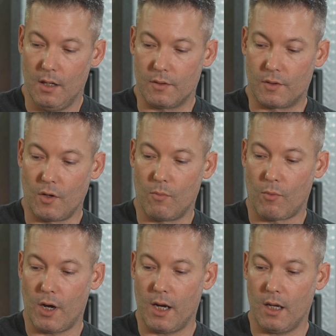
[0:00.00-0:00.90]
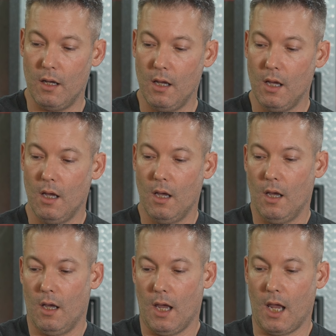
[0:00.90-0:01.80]
zoom ring
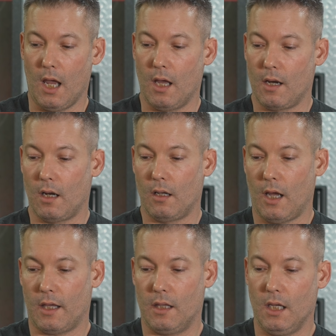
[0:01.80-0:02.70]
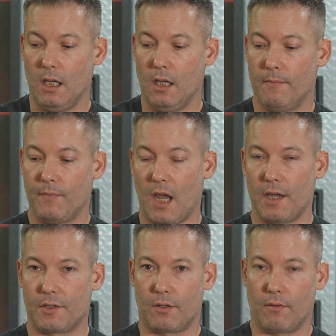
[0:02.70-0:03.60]
and unlike the
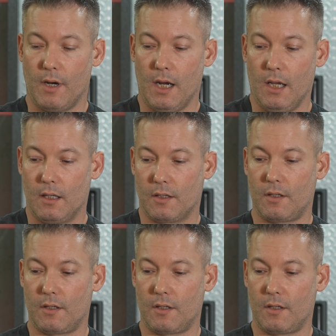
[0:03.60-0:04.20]
S3, this